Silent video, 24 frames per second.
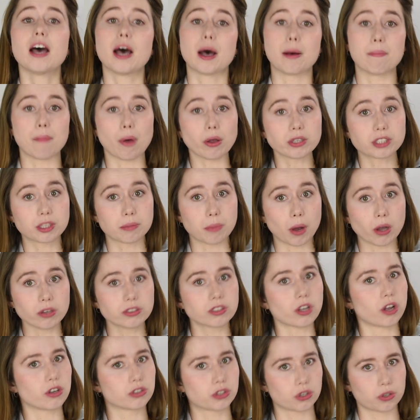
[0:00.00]

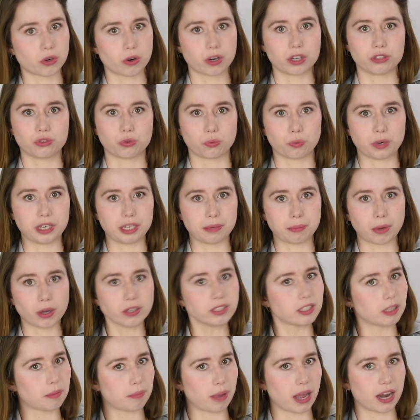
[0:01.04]
Emulsimulse, also known as
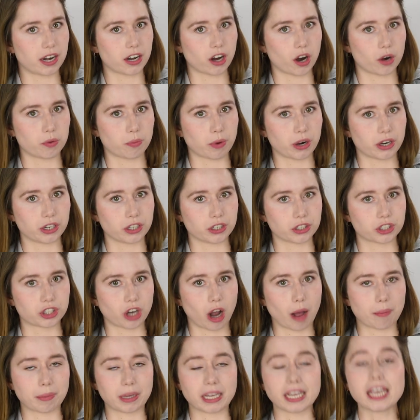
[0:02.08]
Ritamulse, depending on where you're
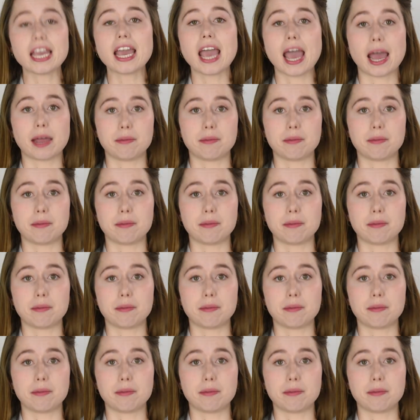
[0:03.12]
shopping,